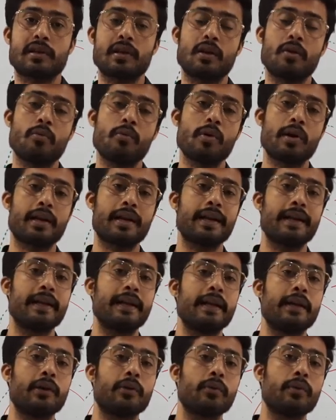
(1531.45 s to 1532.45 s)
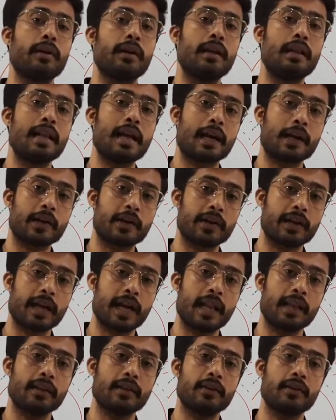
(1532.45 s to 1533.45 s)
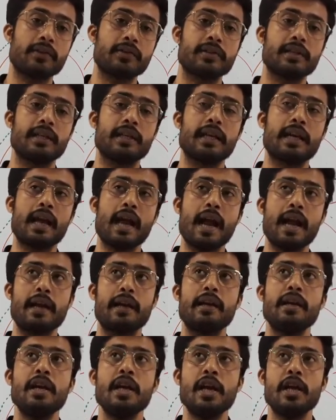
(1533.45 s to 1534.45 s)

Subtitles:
converted into electric energy and